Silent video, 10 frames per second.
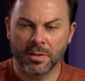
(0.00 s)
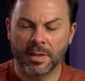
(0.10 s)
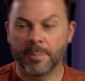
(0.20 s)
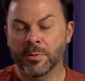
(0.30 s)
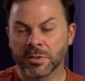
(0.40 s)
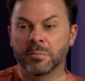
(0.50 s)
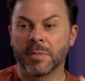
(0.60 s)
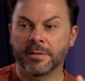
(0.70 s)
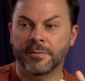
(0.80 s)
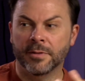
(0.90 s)
that person
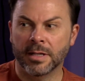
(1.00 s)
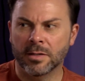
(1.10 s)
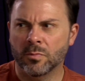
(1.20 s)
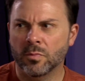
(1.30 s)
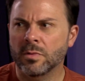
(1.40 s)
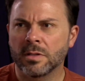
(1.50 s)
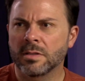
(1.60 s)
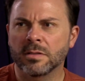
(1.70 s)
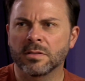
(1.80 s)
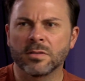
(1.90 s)
might feel like, well,
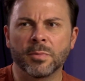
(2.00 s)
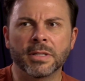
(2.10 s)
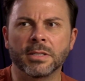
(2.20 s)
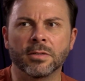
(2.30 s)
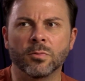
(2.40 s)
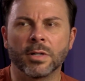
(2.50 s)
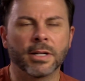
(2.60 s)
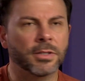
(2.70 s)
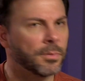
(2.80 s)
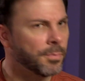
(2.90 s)
there's no big deal, one
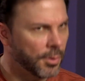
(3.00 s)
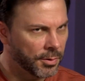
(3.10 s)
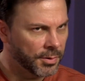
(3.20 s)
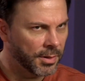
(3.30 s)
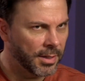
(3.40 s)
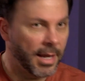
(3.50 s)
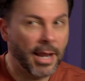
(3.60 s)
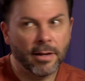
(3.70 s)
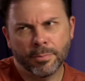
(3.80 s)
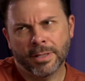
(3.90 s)
extra person.
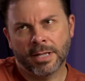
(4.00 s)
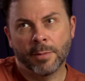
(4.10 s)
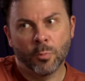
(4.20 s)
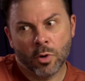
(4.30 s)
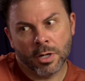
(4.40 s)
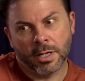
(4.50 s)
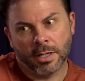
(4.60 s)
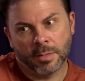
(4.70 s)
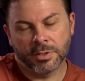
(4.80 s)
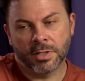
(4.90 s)
And plus, I'm working.
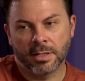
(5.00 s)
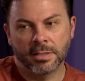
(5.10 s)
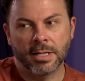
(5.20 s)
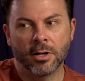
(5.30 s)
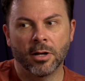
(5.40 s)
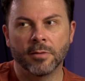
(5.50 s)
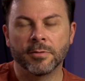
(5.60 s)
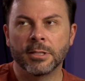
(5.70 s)
I'm just on a day off.